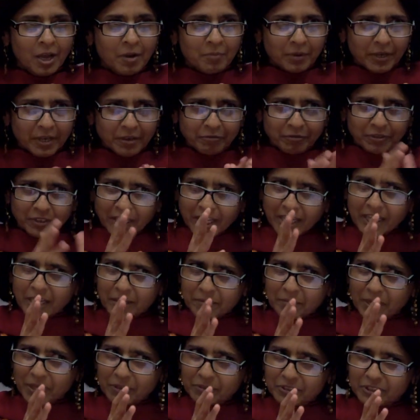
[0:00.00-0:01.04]
But if you think
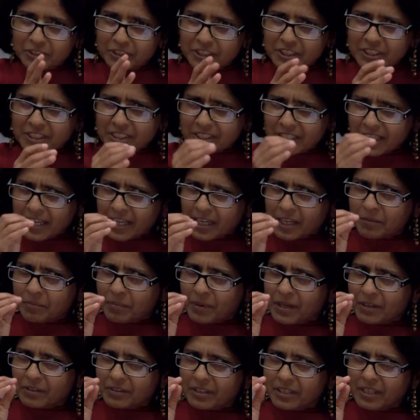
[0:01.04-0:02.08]
about it, just think
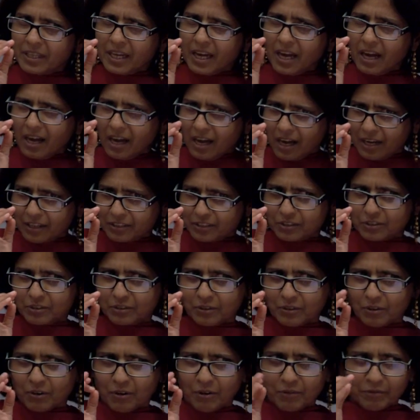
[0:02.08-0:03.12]
about the art
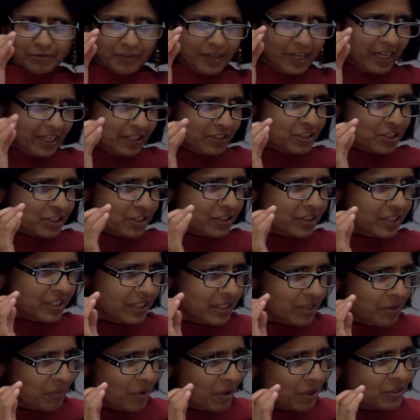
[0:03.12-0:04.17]
of nature
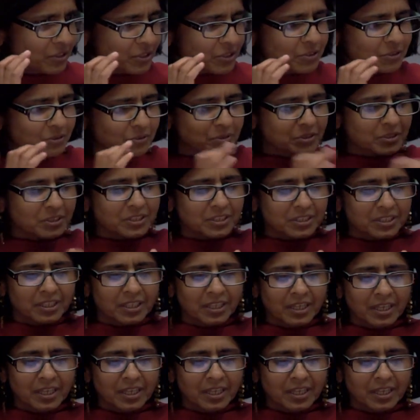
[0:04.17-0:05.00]
in the monsoons.